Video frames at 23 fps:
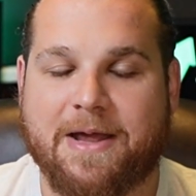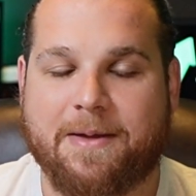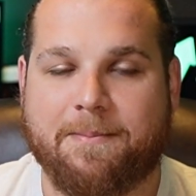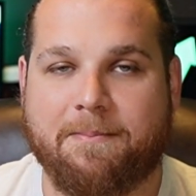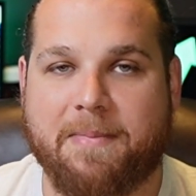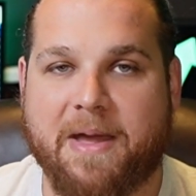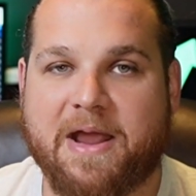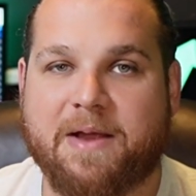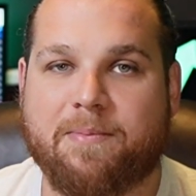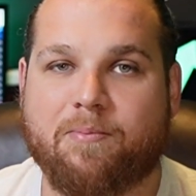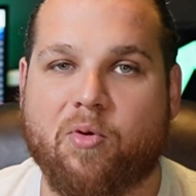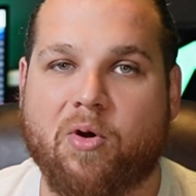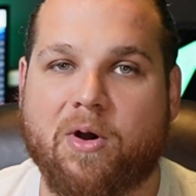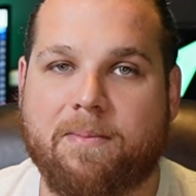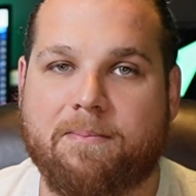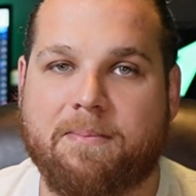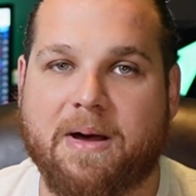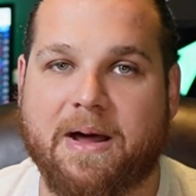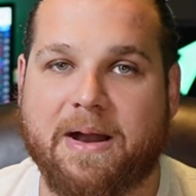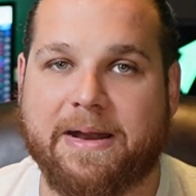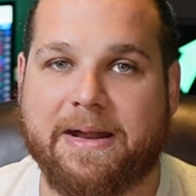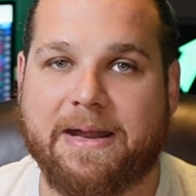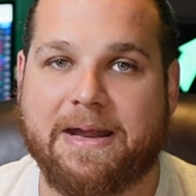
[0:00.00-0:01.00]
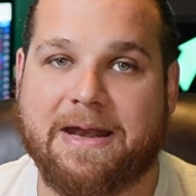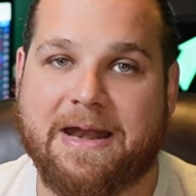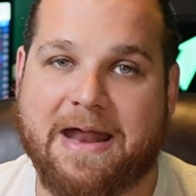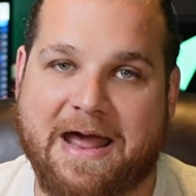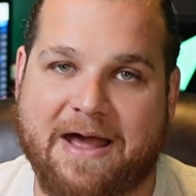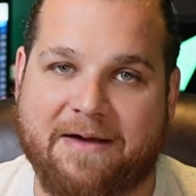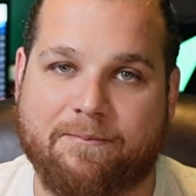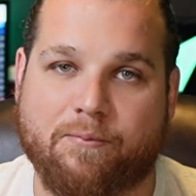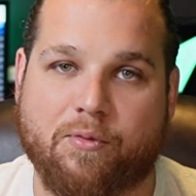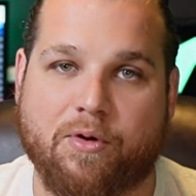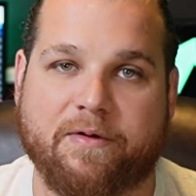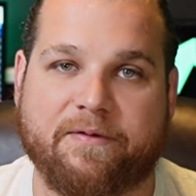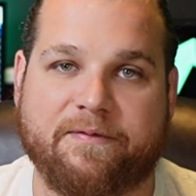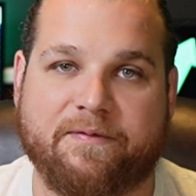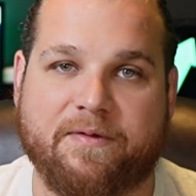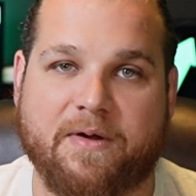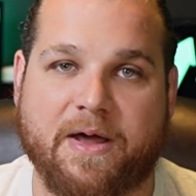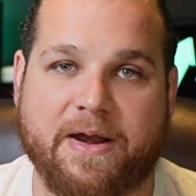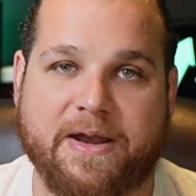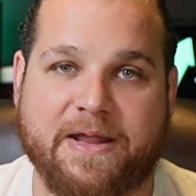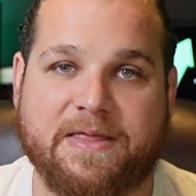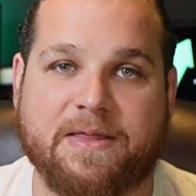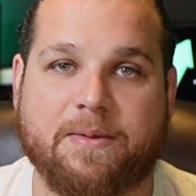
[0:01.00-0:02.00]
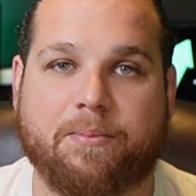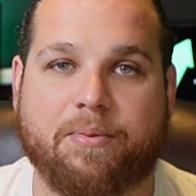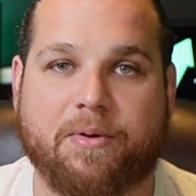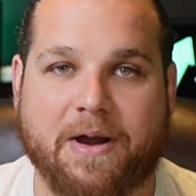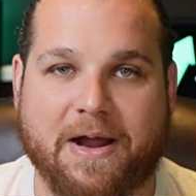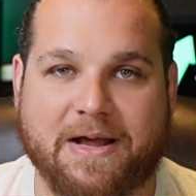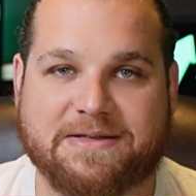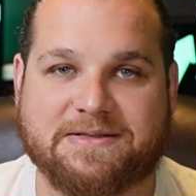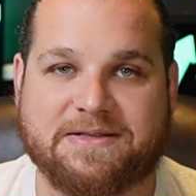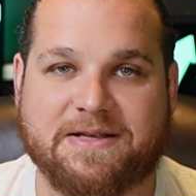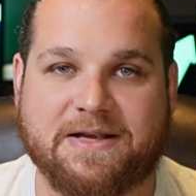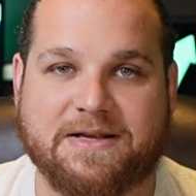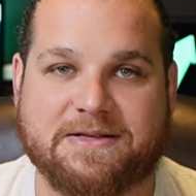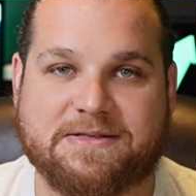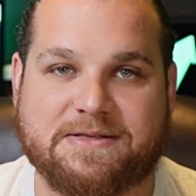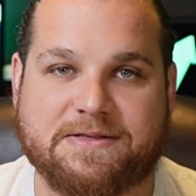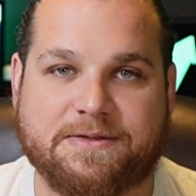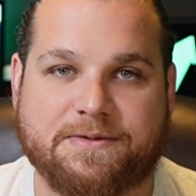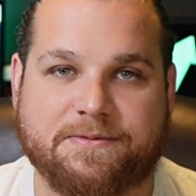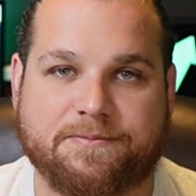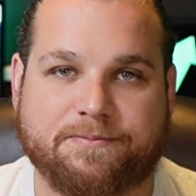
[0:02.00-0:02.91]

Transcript: make more money, and have more fun in the process.